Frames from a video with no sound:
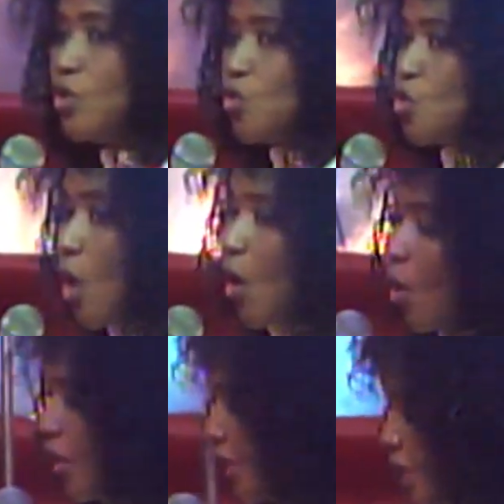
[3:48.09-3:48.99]

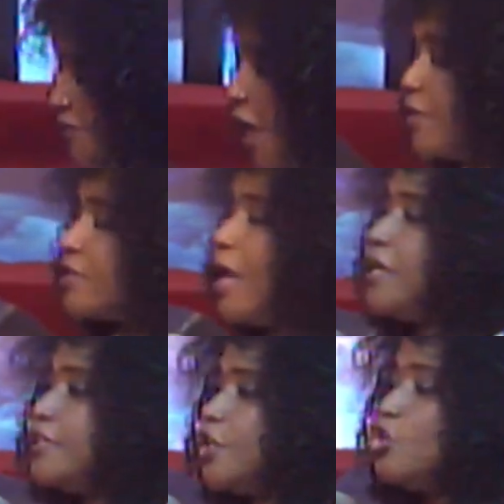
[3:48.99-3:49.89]
So, if there is
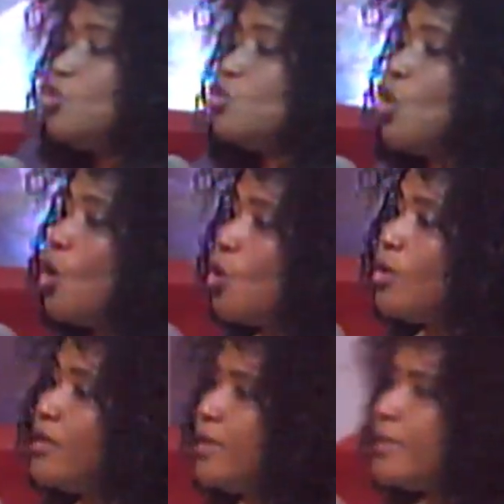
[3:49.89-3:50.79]
anything you know
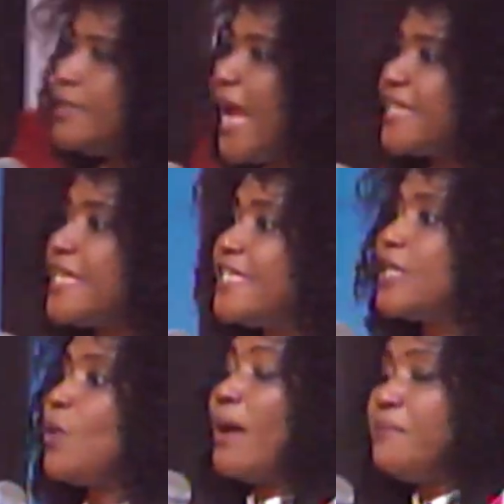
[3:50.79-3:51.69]
that he's the
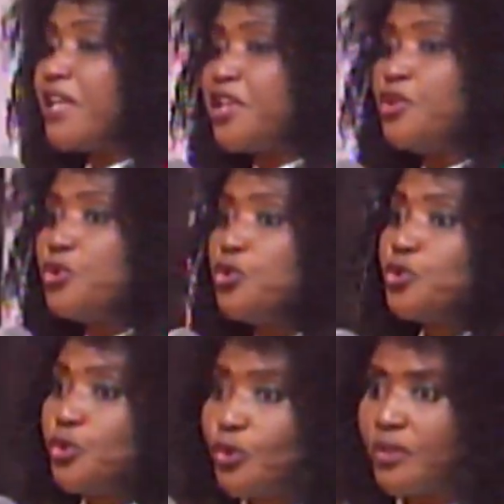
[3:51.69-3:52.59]
one making you do,